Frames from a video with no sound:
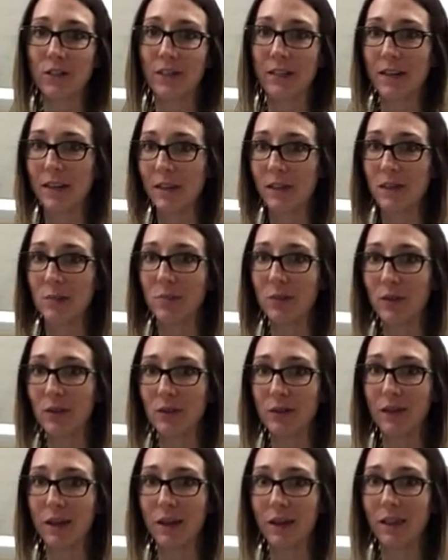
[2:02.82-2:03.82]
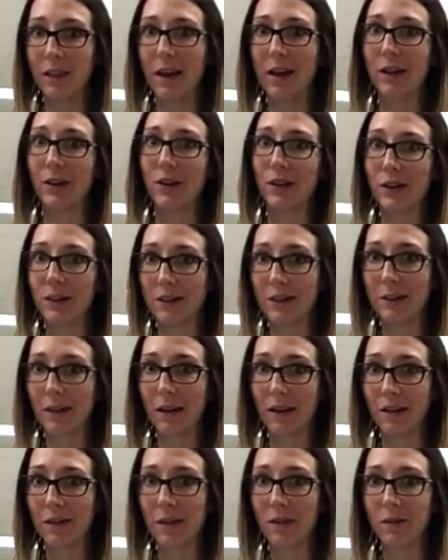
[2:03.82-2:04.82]
to get the butane lighter
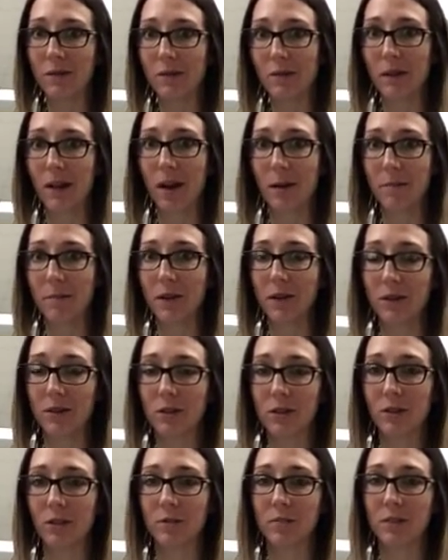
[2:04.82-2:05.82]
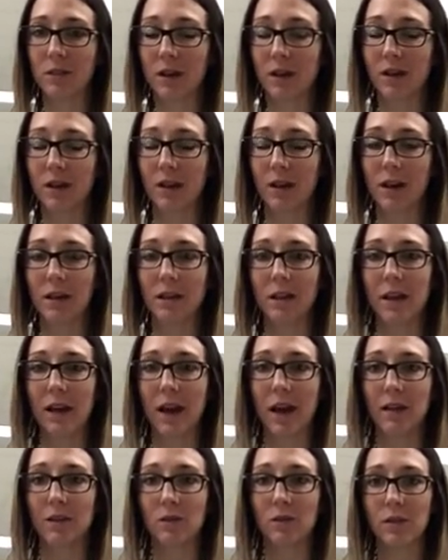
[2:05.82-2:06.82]
inside the eudiometer tube to collect the
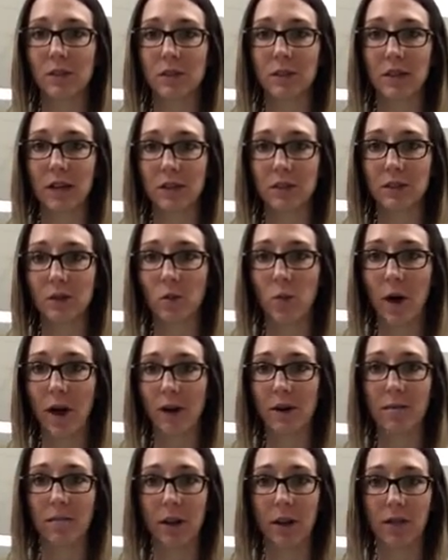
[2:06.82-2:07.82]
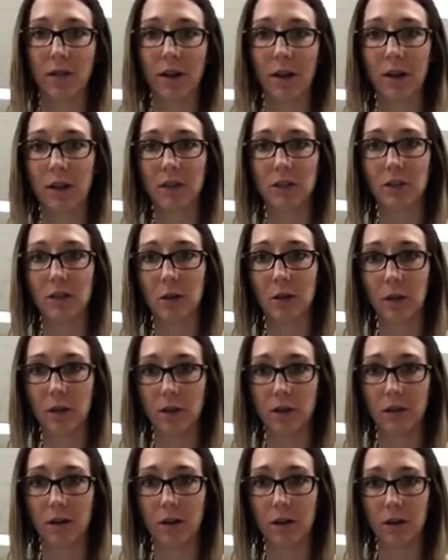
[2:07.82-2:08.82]
gas. So this has a wider mouth on it, so it
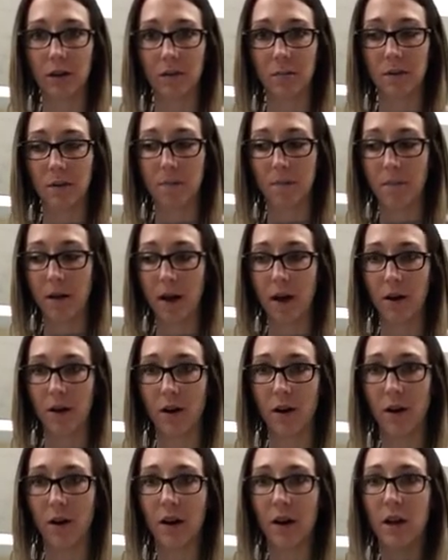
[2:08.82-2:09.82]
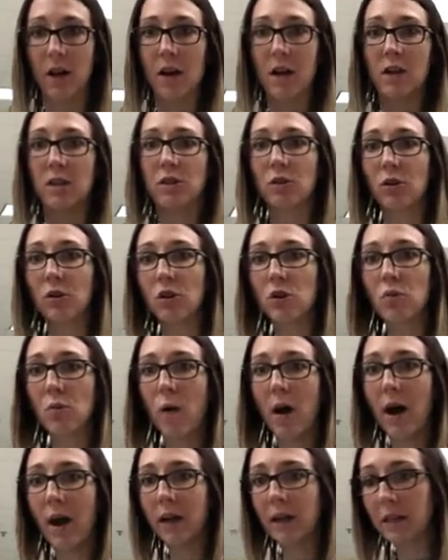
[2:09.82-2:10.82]
works a little bit better. So you
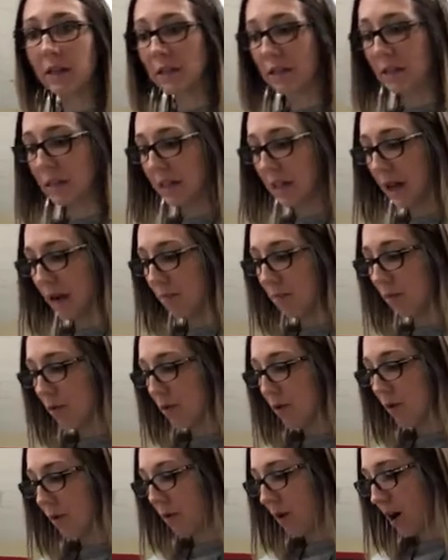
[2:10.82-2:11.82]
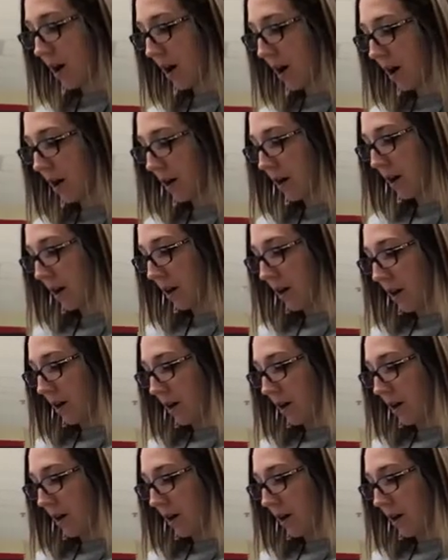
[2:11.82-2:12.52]
want to dip your